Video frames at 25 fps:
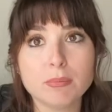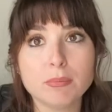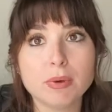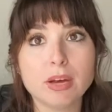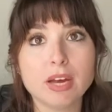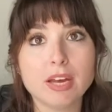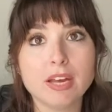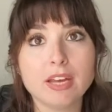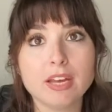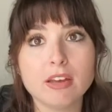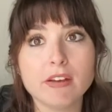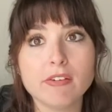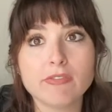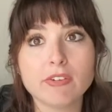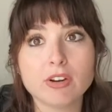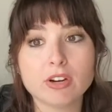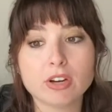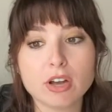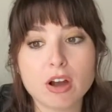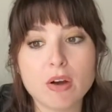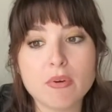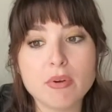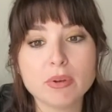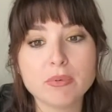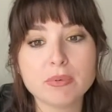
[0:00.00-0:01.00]
But if you're
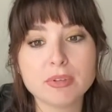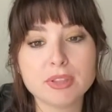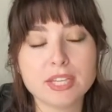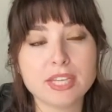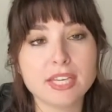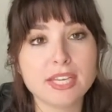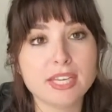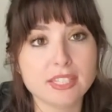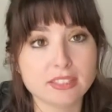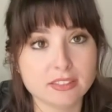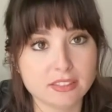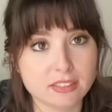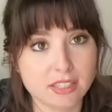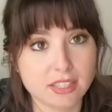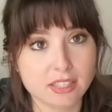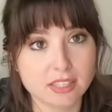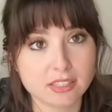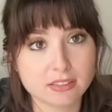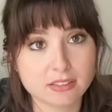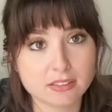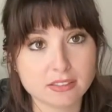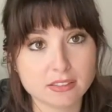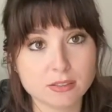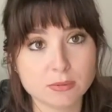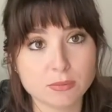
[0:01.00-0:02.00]
going with the
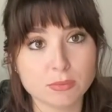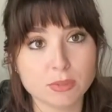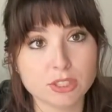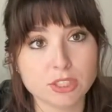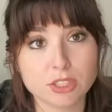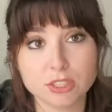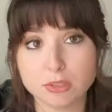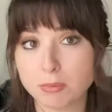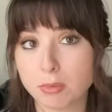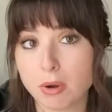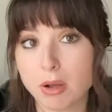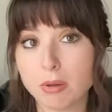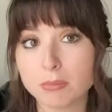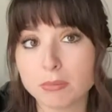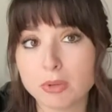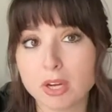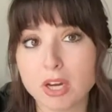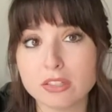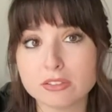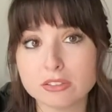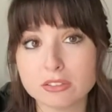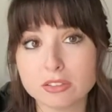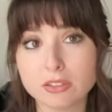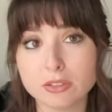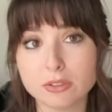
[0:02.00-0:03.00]
easiest, which is problem,
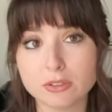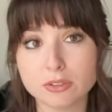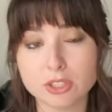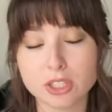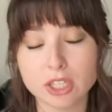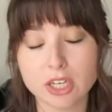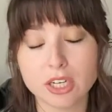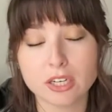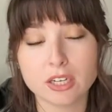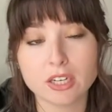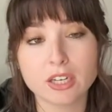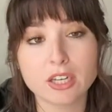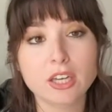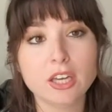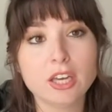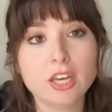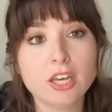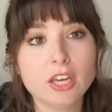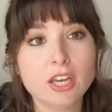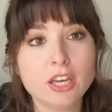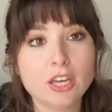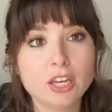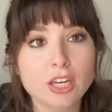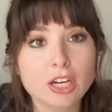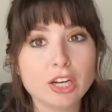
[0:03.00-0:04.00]
cause, solution,
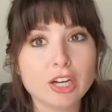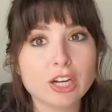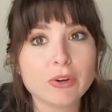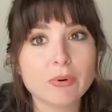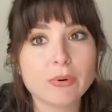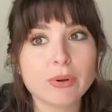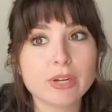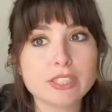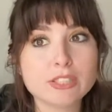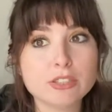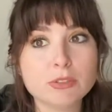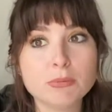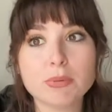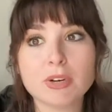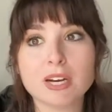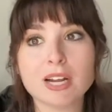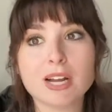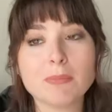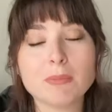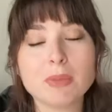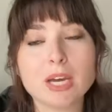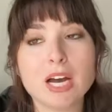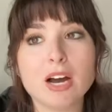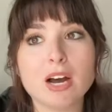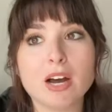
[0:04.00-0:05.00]
you're going to bring
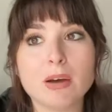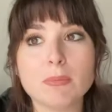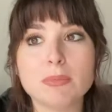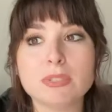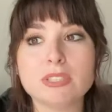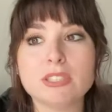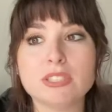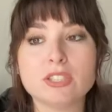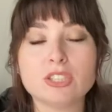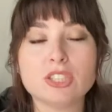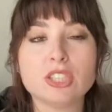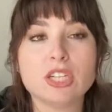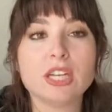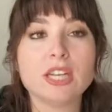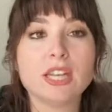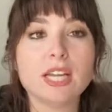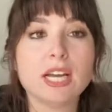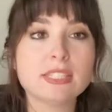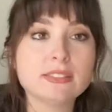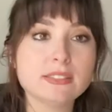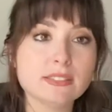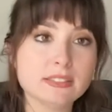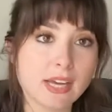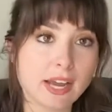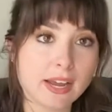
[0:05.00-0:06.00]
up that opposition in
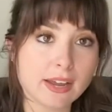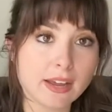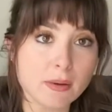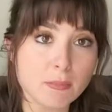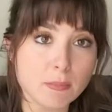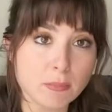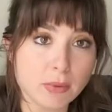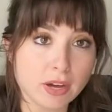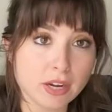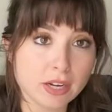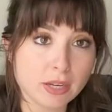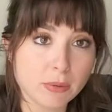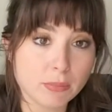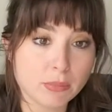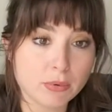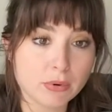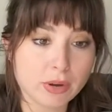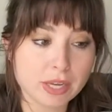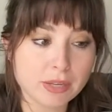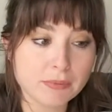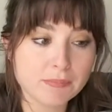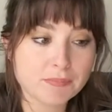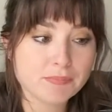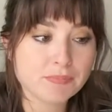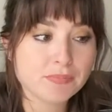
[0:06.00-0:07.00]
that second body
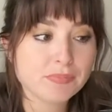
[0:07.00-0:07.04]
point.